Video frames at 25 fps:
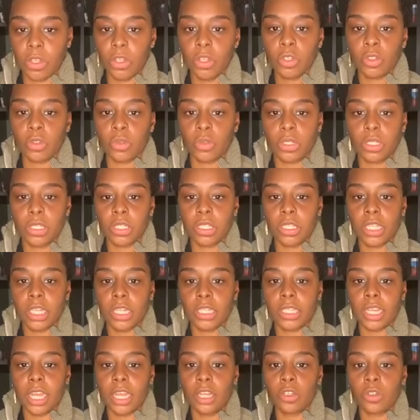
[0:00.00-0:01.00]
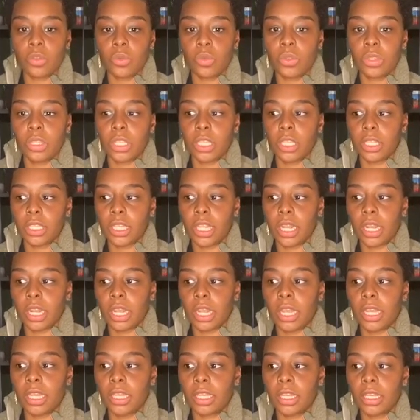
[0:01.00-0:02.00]
So in a sense, I do think that
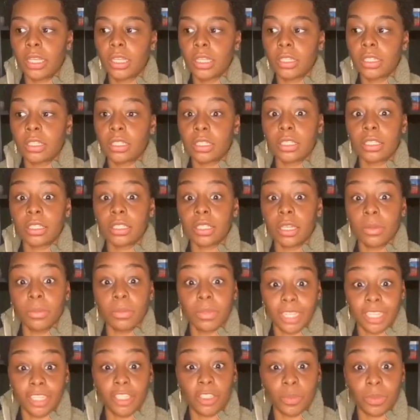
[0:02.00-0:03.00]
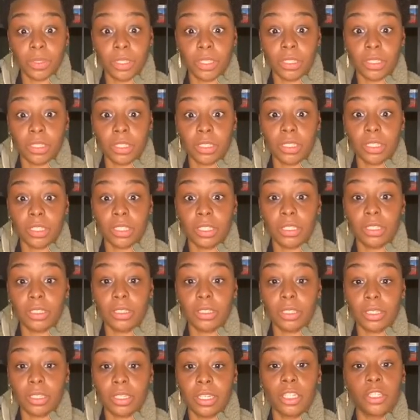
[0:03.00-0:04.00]
like some lesbians need
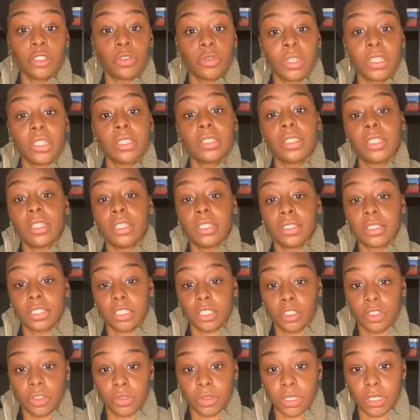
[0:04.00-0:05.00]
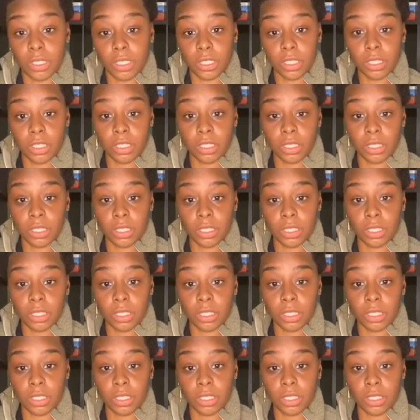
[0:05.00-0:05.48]
to address their insecurity.